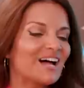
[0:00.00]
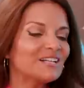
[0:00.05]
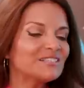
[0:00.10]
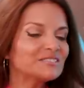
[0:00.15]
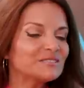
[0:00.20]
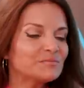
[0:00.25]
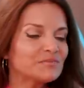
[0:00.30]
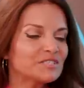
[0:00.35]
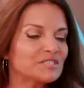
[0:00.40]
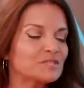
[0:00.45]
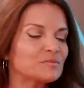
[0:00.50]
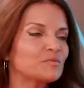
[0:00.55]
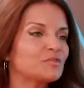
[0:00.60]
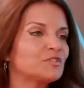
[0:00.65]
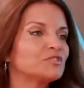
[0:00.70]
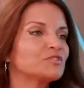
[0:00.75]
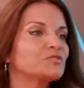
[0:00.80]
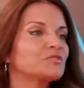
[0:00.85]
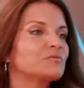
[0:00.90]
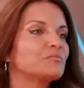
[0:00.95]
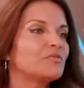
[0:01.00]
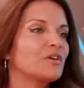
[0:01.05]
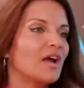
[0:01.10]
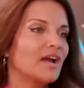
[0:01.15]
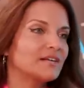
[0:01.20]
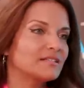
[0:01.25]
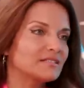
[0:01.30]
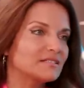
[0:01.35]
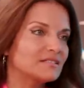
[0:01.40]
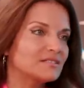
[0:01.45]
ultimate spiritual
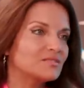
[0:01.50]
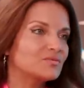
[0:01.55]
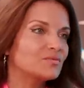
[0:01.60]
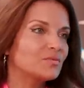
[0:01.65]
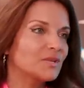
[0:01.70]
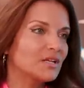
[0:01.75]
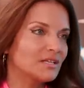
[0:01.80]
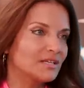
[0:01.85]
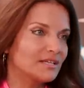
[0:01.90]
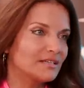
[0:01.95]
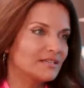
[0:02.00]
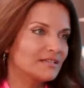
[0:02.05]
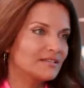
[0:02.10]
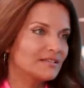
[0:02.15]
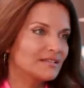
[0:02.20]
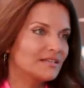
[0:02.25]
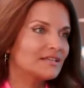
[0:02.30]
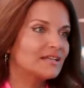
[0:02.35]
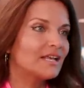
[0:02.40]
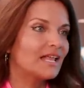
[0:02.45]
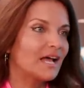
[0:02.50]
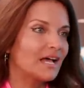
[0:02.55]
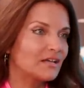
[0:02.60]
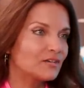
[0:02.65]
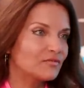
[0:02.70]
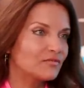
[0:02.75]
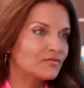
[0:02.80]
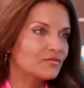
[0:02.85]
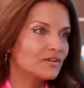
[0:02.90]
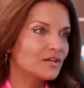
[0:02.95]
practice, really, in
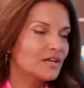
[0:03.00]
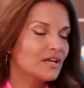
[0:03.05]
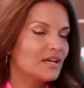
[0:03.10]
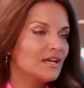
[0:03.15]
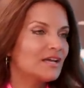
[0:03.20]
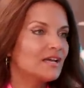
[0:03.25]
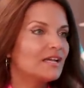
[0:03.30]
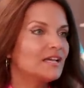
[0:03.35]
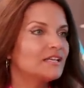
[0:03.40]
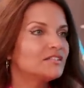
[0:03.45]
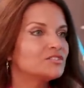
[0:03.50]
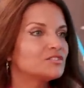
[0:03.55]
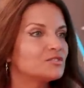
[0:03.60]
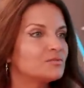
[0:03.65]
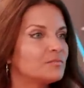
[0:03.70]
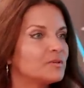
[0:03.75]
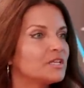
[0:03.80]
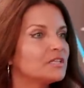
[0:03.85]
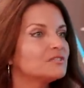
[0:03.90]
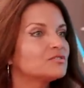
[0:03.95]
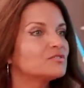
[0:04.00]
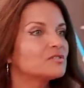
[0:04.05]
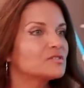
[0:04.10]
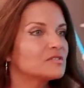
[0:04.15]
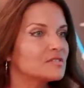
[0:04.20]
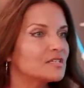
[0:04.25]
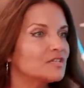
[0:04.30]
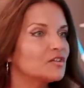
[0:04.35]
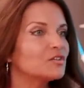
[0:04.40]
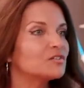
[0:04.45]
life is to begin to
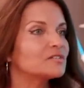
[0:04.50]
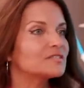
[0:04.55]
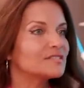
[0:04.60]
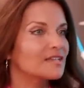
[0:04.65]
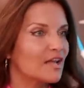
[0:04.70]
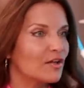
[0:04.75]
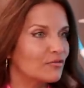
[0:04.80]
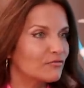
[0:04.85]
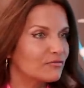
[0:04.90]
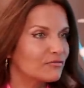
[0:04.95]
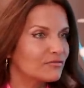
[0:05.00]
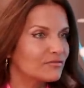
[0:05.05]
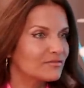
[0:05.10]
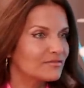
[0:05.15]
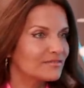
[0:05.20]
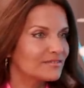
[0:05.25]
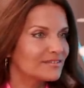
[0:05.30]
see yourself